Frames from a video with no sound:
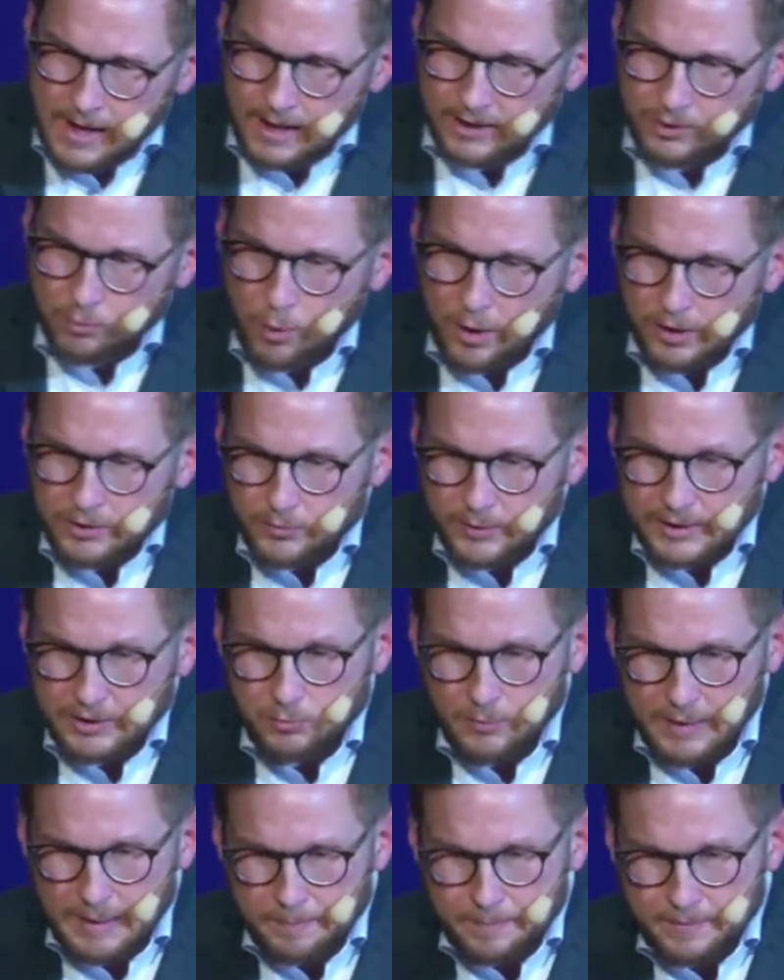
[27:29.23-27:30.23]
And the World
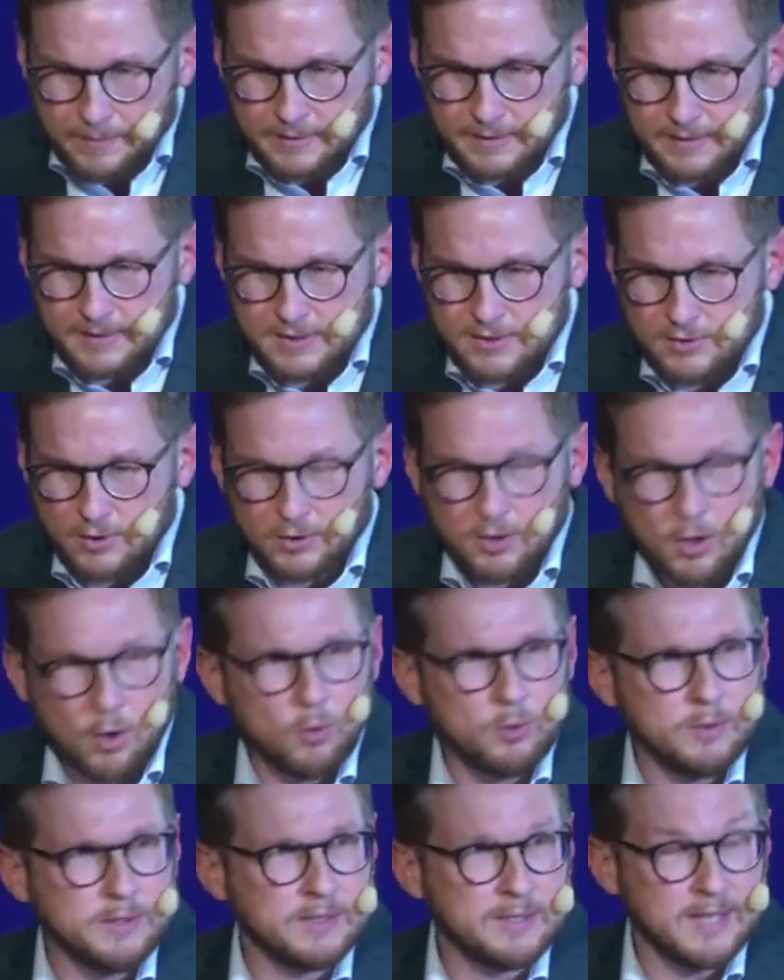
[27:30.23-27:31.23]
Wide Web is not
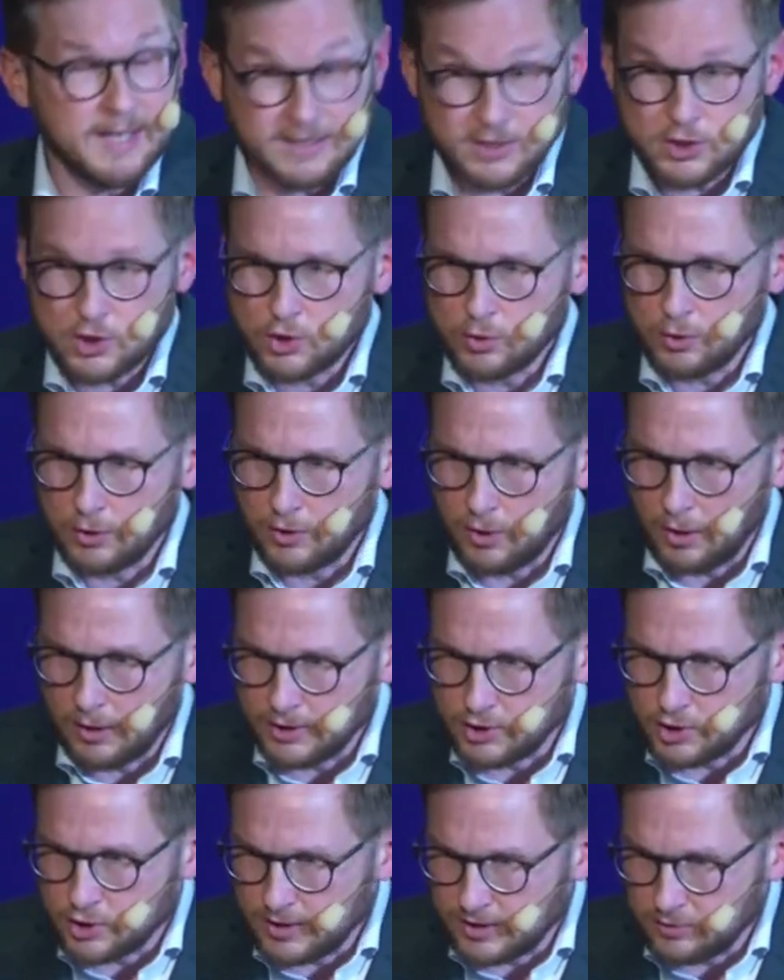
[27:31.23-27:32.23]
only textual
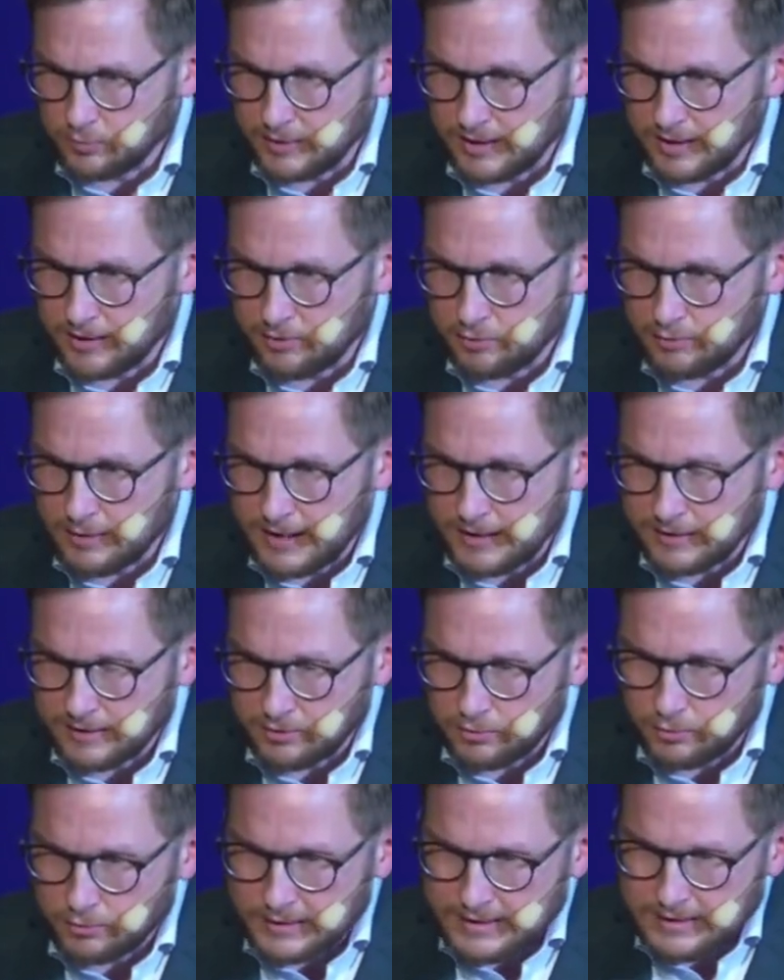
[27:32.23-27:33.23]
knowledge that we can write
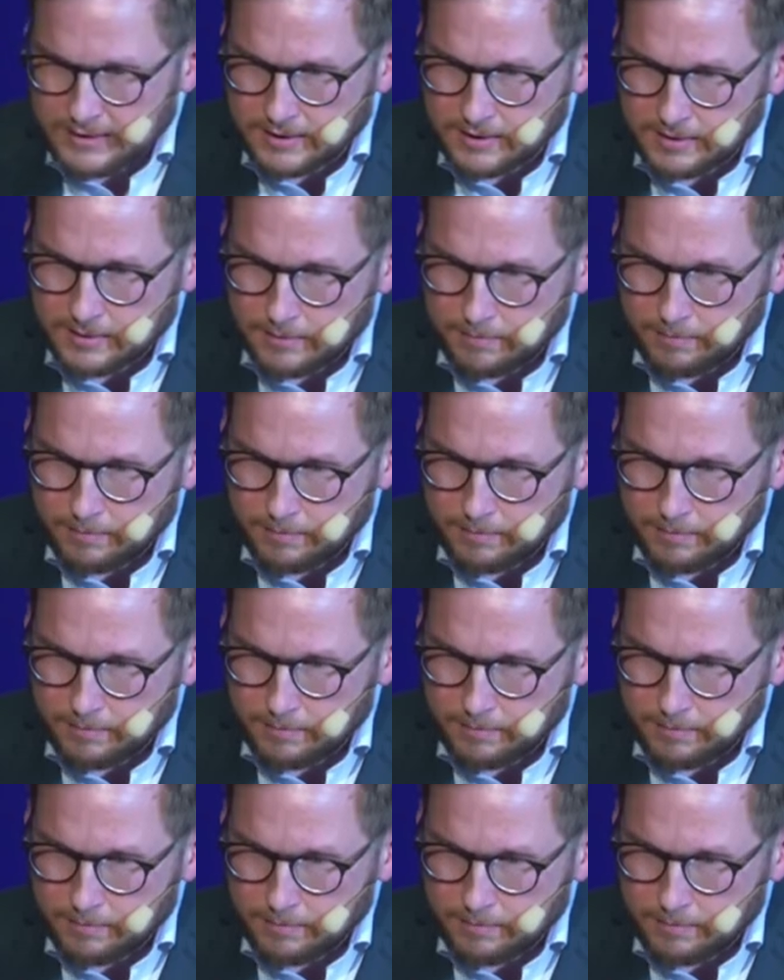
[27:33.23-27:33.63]
and read,